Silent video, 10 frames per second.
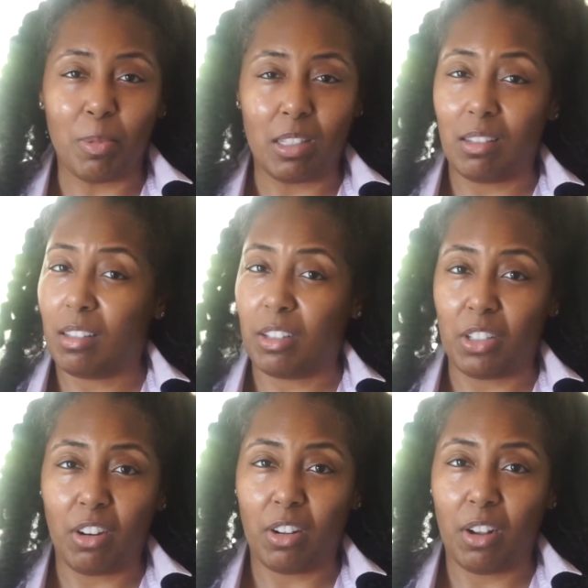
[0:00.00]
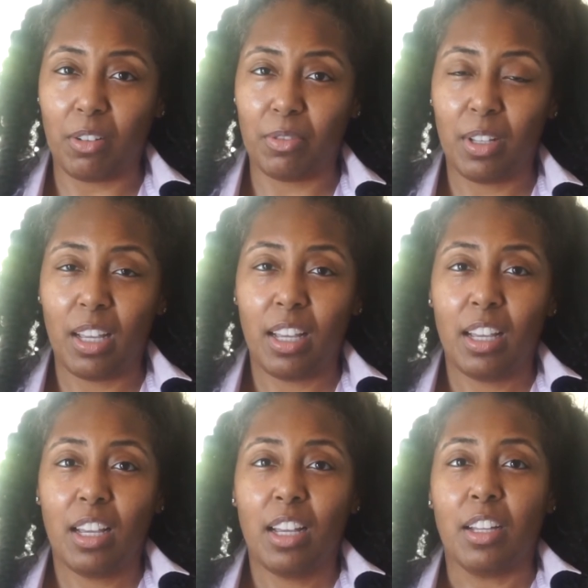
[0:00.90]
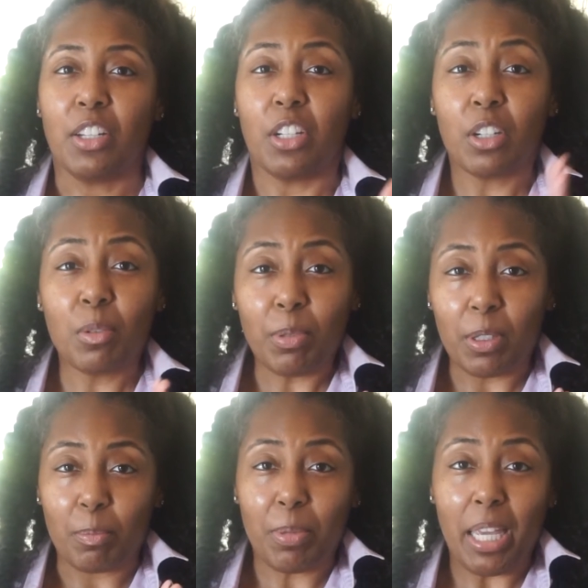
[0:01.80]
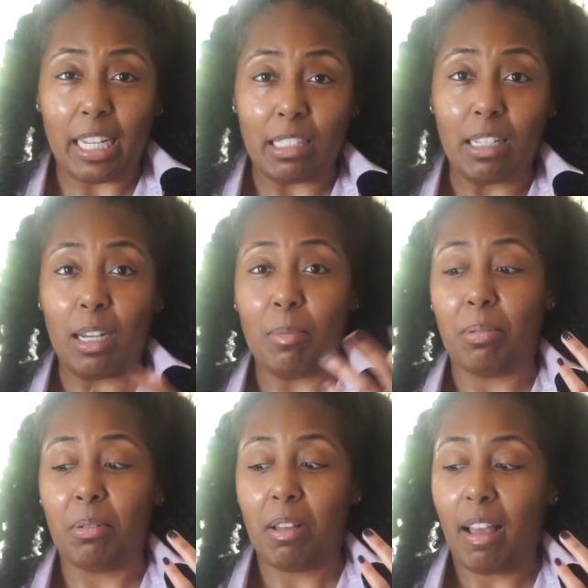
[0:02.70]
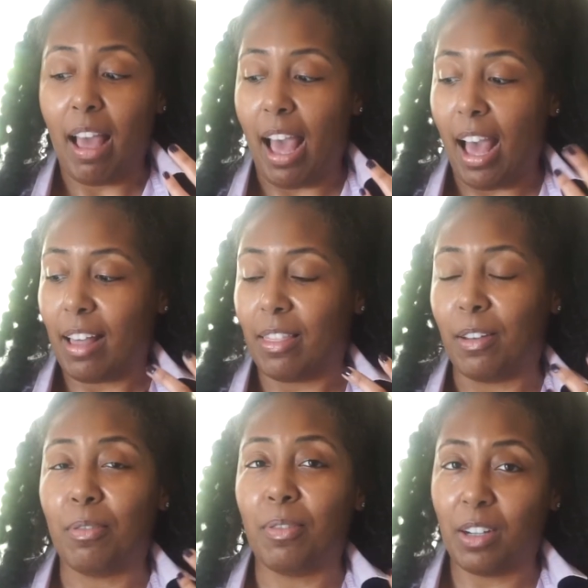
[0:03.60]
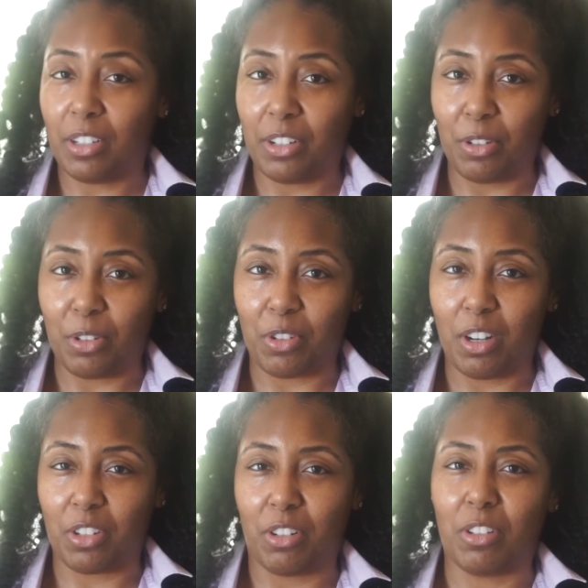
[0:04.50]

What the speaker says: businesses start off. Your book picks up at the functional structure.